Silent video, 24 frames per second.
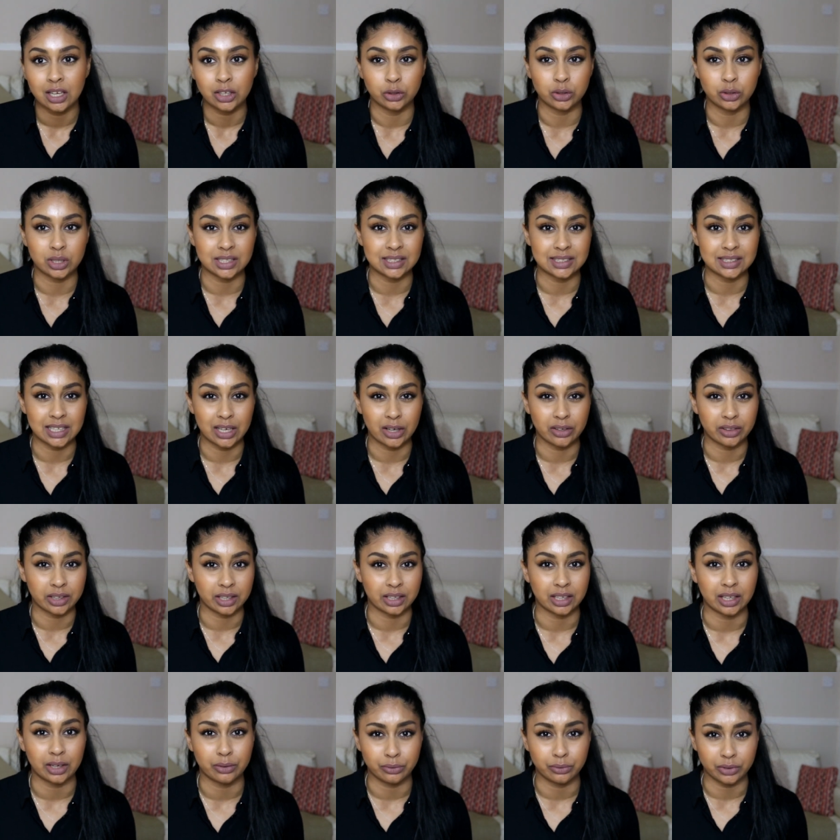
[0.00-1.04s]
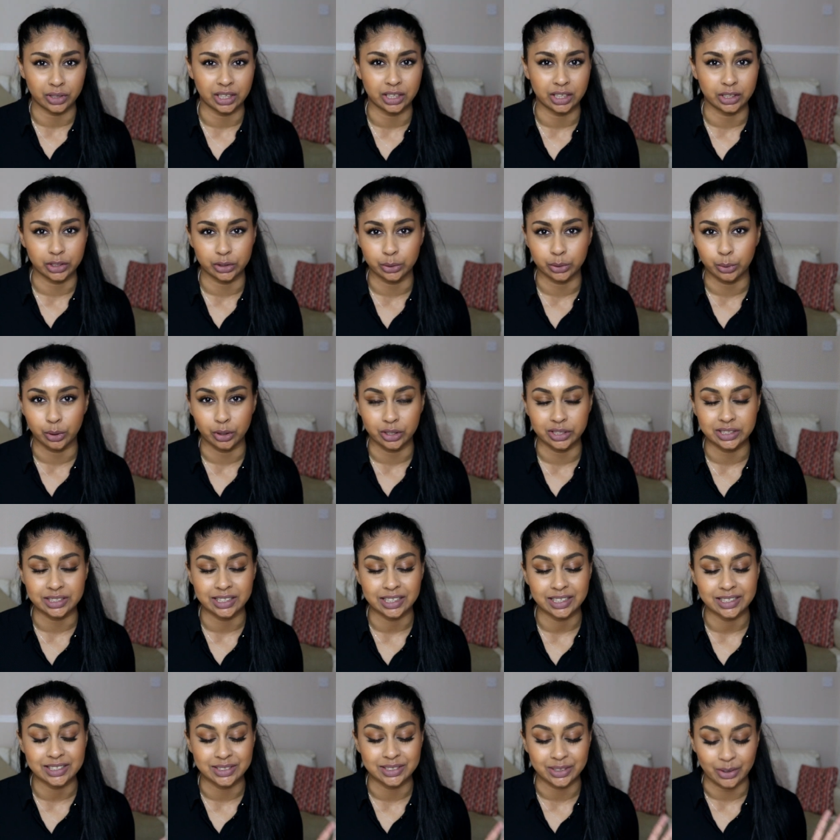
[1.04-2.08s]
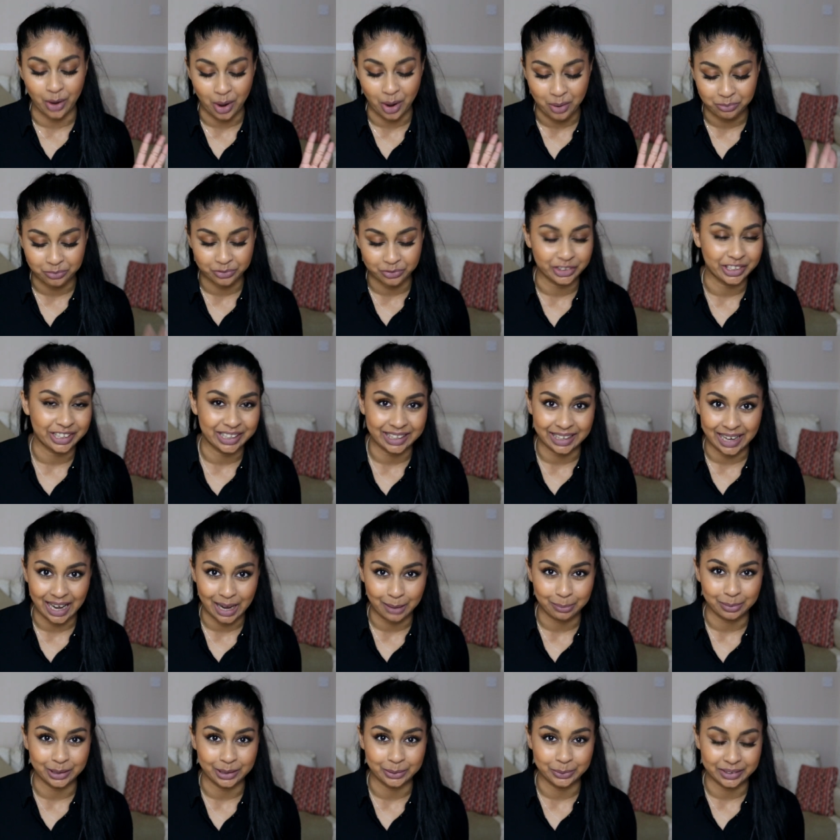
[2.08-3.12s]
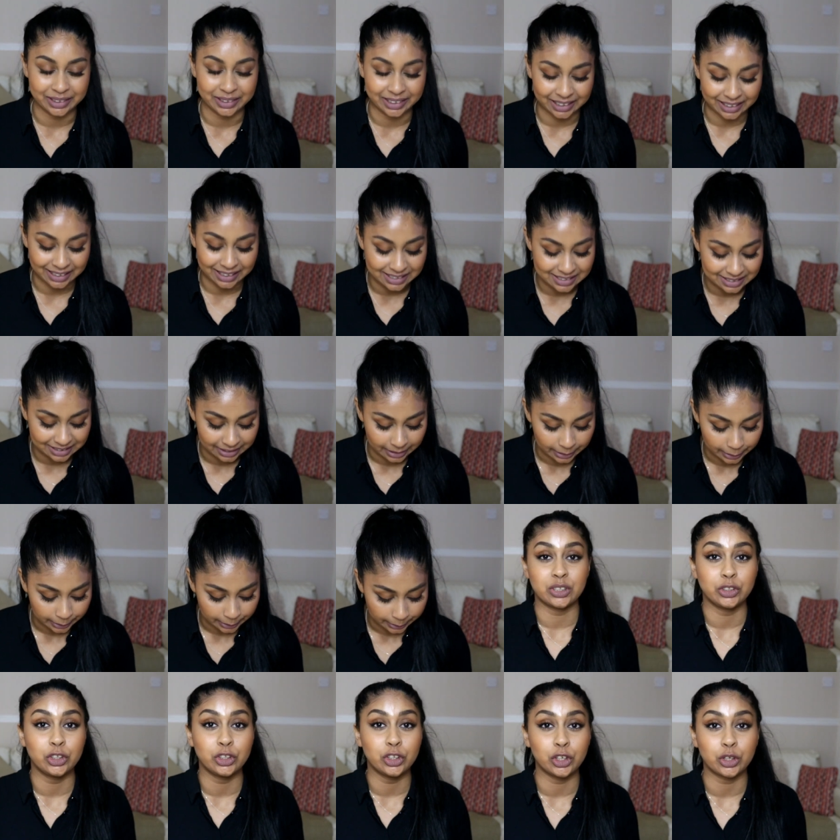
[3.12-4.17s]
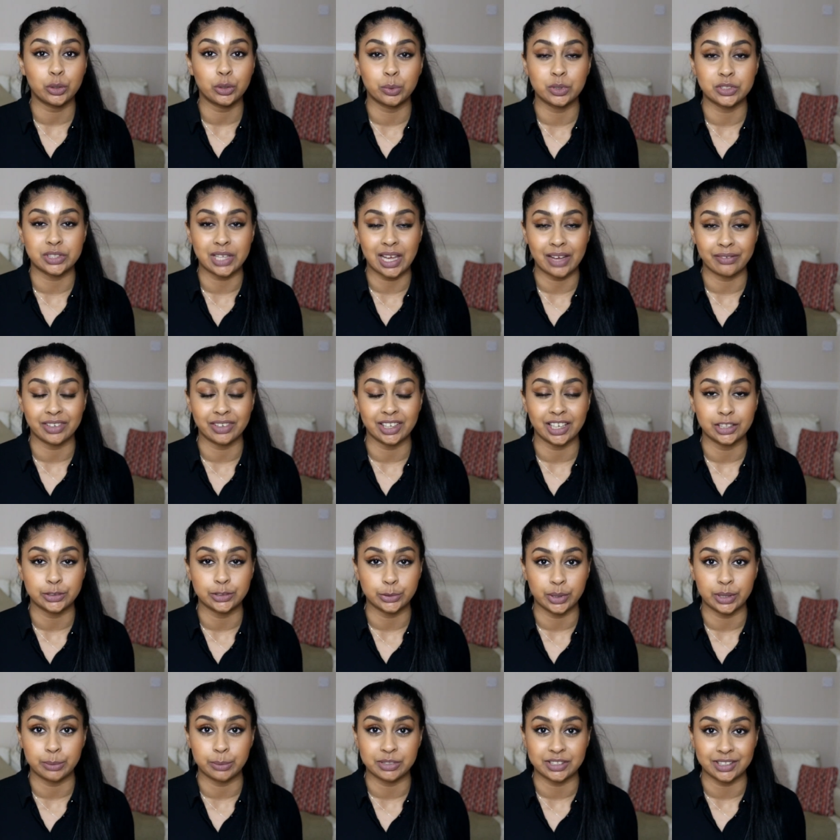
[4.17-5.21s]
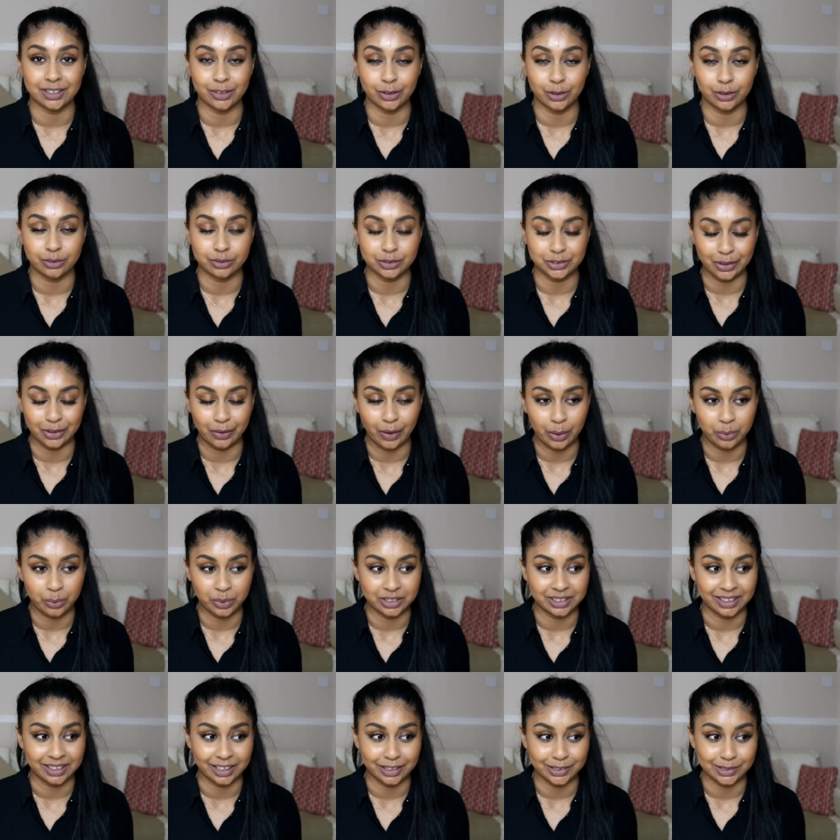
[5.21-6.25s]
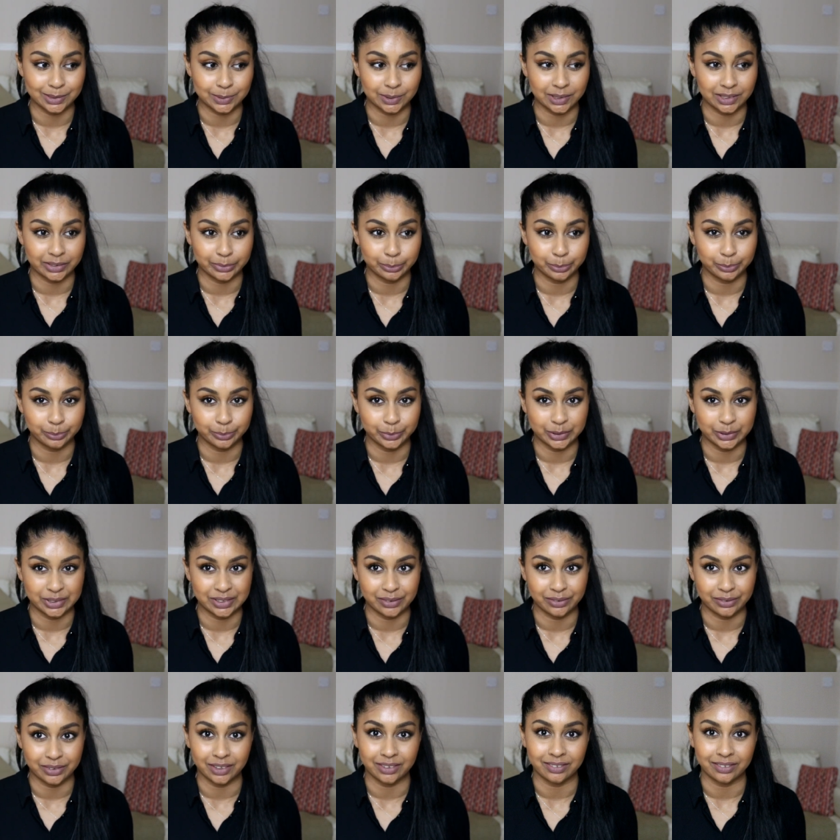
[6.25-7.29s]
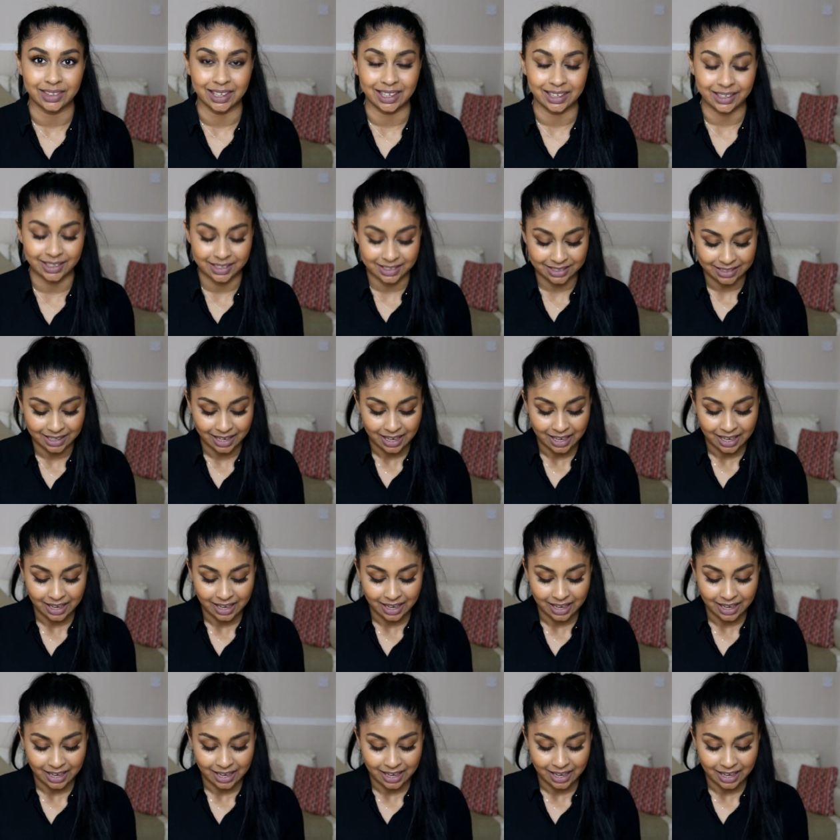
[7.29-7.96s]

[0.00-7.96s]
You can tell that they're really good quality, so I'm really happy with these. So New Look was having a 20% off, so I went there as well and bought a few things.